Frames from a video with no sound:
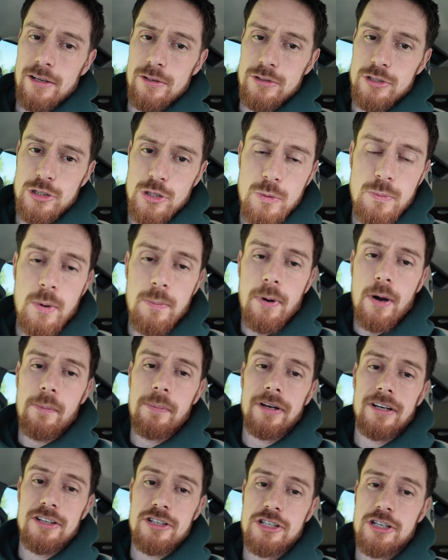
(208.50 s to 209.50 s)
super
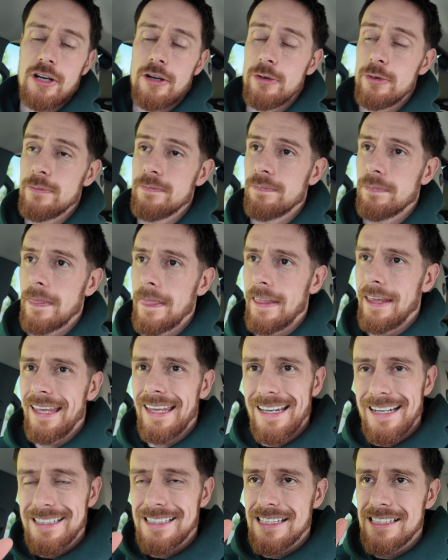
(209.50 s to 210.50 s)
popular show.
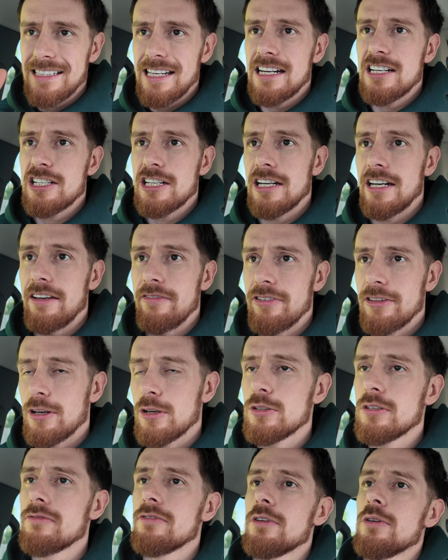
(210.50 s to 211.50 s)
It is essentially, for
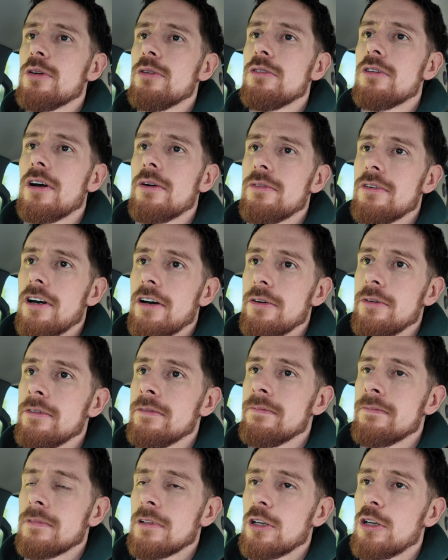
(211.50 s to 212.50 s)
those of you who don't know,
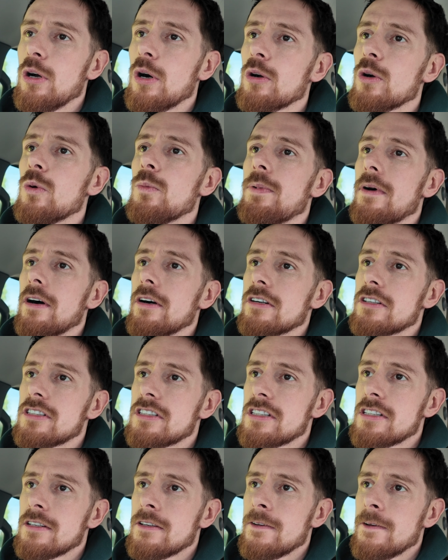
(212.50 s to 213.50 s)

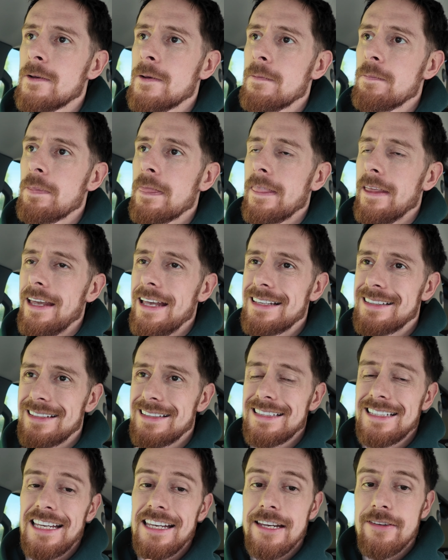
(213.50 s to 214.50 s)
Gogglebox is a
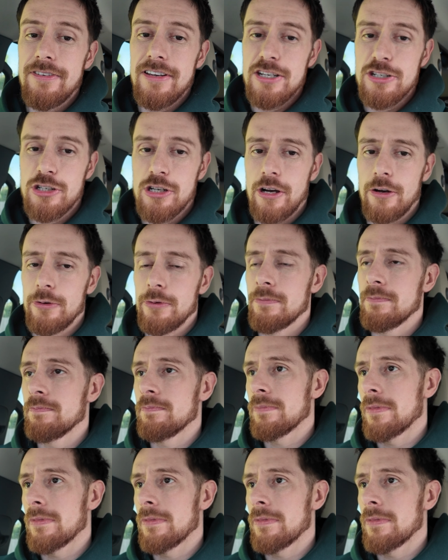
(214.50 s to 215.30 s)
TV show